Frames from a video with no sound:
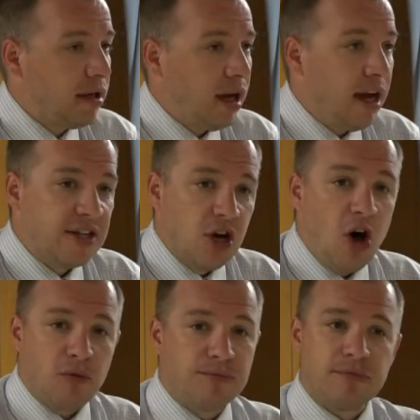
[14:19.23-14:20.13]
And it's
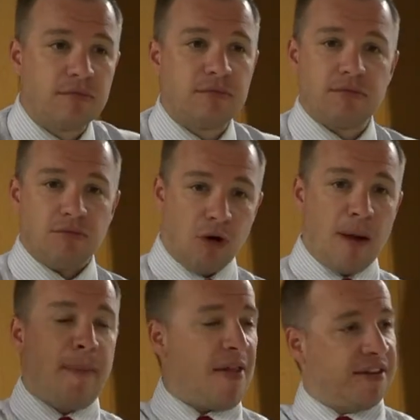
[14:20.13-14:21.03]
all
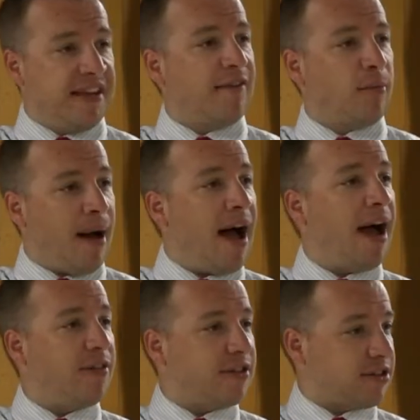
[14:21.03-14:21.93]
run by the devil
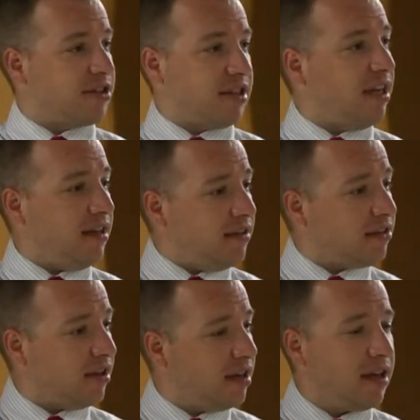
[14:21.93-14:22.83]
behind the scenes.